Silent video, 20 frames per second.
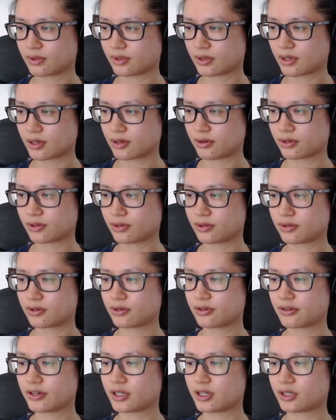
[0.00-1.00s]

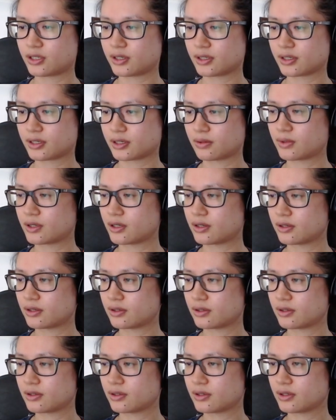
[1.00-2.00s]
Haruko Ichikawa.
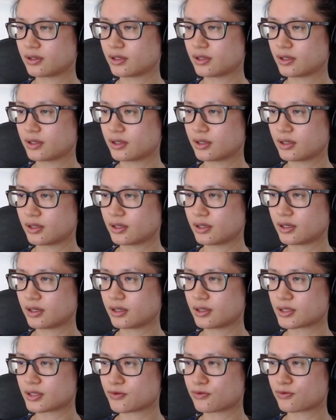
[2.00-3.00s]

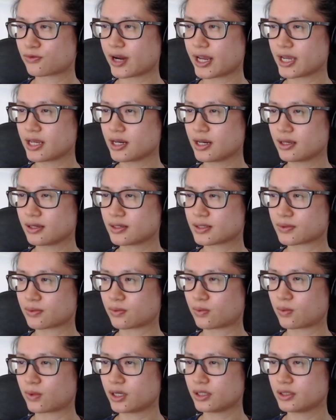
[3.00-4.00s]
It's raining as
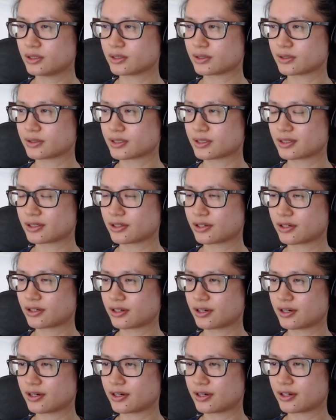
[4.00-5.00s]
well, so
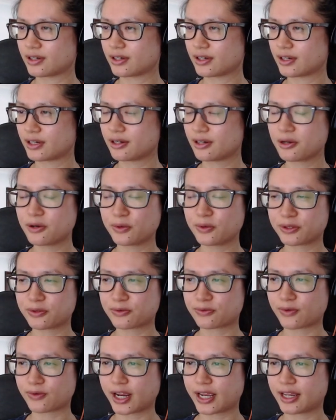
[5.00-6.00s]
I don't know what the
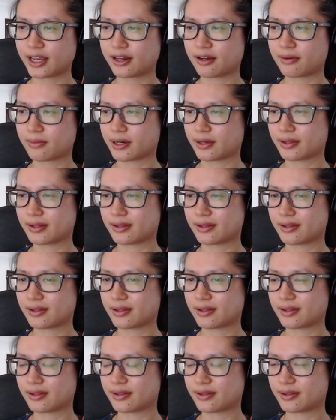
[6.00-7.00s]
rain might
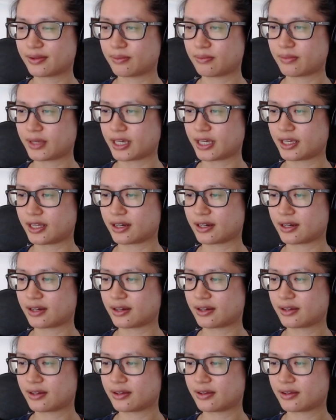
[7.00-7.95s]
mean.